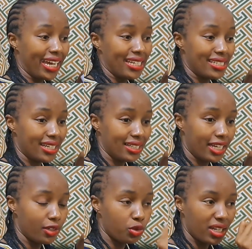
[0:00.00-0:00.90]
I can tell,
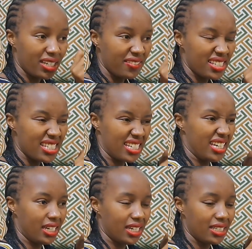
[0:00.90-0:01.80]
and you can even
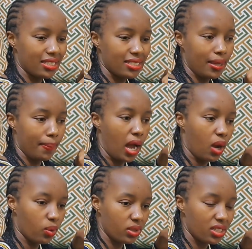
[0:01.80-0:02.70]
see
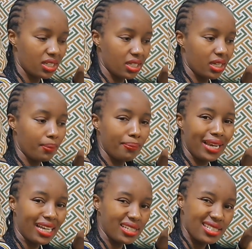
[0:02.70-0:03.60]
somehow
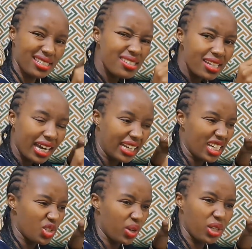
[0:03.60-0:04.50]
blood is kind
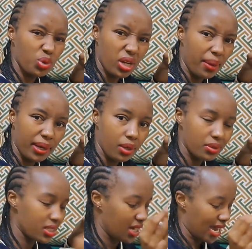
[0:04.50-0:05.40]
of trying to come
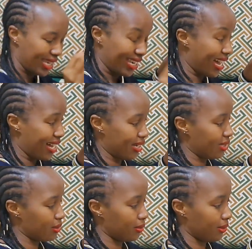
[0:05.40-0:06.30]
out.
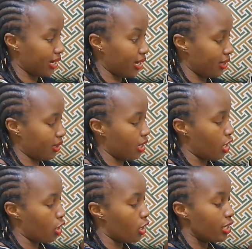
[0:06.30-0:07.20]
So
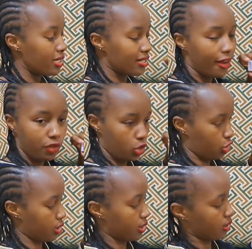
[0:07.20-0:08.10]
Travacot.